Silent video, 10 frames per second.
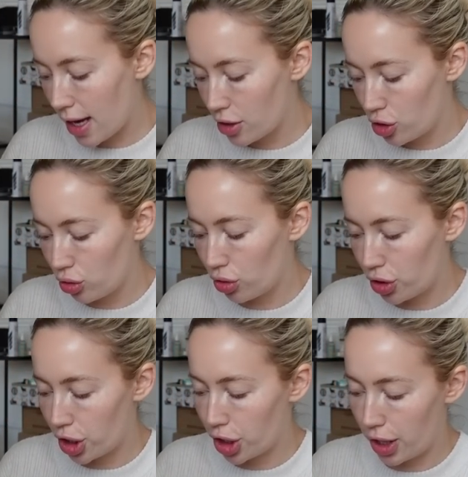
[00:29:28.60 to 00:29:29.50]
and
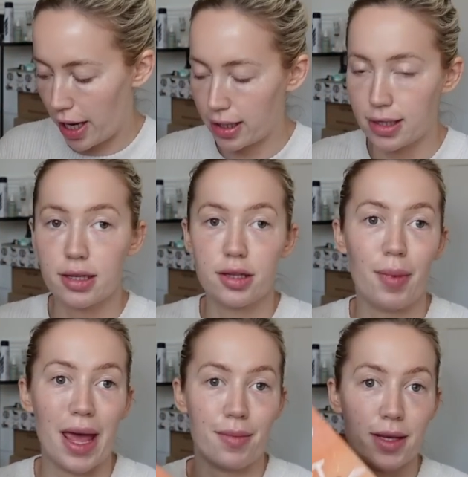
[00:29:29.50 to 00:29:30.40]
Jordan and the
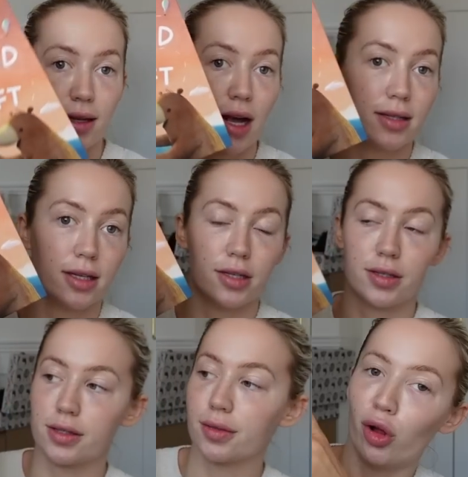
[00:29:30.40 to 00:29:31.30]
baby's
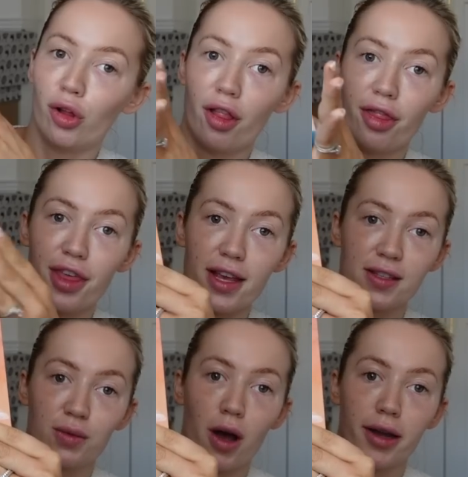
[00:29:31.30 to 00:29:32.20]
cousins bought
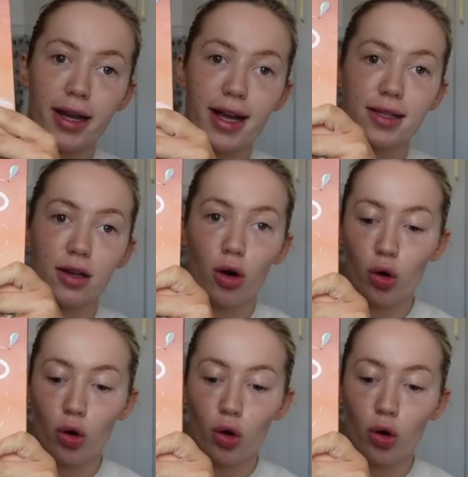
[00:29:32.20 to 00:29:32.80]
this one, and it's